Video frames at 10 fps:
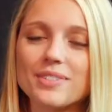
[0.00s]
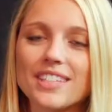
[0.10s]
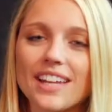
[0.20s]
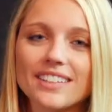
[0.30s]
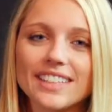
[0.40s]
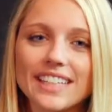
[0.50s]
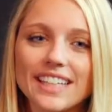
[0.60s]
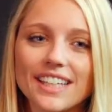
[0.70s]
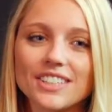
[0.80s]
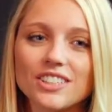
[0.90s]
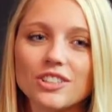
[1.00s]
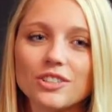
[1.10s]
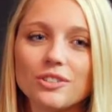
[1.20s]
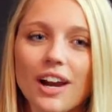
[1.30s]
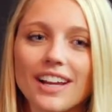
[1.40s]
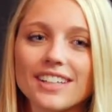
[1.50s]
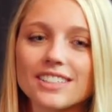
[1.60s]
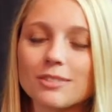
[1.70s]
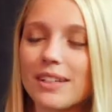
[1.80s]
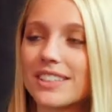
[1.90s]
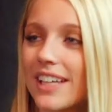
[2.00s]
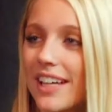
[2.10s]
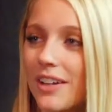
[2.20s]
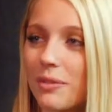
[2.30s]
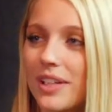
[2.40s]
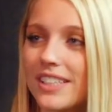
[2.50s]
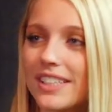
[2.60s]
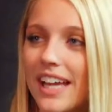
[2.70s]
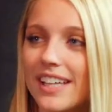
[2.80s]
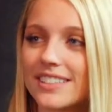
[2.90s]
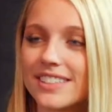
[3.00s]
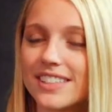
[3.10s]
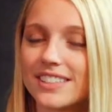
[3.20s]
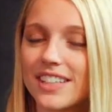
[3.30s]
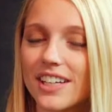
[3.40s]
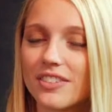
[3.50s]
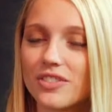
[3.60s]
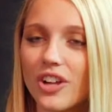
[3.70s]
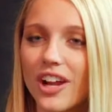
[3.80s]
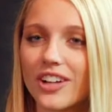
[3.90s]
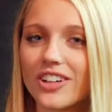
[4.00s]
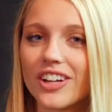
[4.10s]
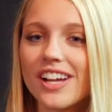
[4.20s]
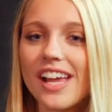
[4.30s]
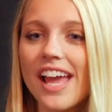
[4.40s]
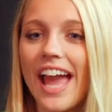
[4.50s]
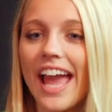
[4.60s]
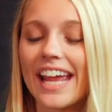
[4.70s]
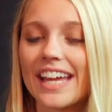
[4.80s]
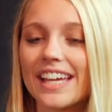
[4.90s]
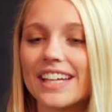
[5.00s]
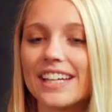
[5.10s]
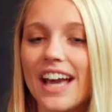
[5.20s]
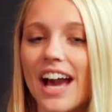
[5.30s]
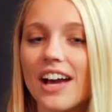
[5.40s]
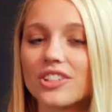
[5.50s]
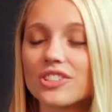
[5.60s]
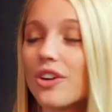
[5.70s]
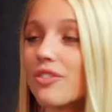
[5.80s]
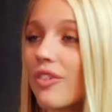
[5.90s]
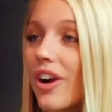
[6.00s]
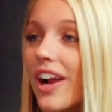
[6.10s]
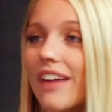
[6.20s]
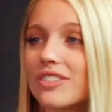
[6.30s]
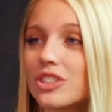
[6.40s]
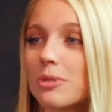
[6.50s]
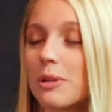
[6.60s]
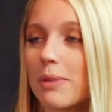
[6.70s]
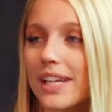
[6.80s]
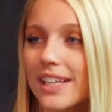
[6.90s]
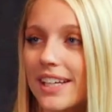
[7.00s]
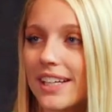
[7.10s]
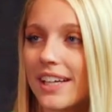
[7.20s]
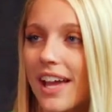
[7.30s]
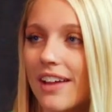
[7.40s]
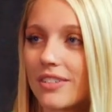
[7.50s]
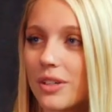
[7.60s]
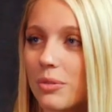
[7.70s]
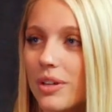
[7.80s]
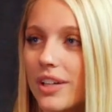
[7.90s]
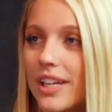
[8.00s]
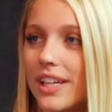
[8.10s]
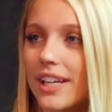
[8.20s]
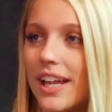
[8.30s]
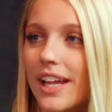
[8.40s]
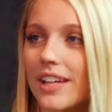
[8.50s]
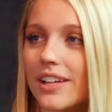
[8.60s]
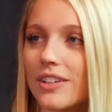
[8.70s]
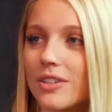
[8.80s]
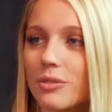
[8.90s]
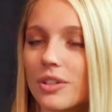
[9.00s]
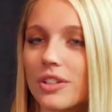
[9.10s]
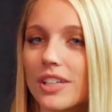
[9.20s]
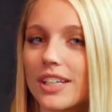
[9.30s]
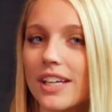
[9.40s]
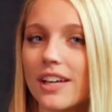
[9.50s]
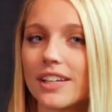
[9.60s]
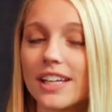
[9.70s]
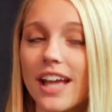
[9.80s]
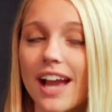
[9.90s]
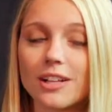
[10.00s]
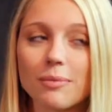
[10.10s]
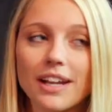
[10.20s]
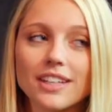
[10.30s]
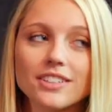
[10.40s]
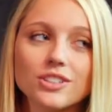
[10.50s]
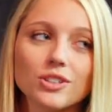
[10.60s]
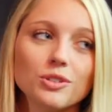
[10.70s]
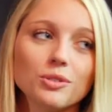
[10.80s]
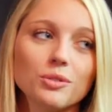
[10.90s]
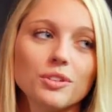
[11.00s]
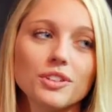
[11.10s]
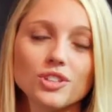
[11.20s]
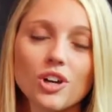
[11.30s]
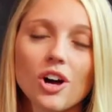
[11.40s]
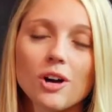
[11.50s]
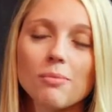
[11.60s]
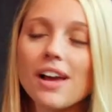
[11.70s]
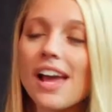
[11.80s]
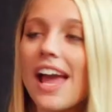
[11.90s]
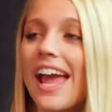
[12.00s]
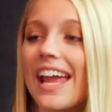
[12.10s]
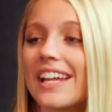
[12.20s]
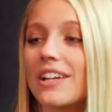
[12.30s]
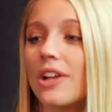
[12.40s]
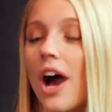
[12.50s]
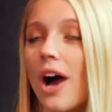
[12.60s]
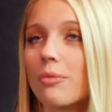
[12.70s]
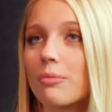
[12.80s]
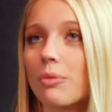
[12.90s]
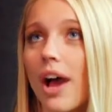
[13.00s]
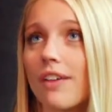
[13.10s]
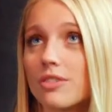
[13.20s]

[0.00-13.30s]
settling into, I guess, my second week as the executive director. And so far, I've just been meeting everyone and really getting acclimated to the job. And I have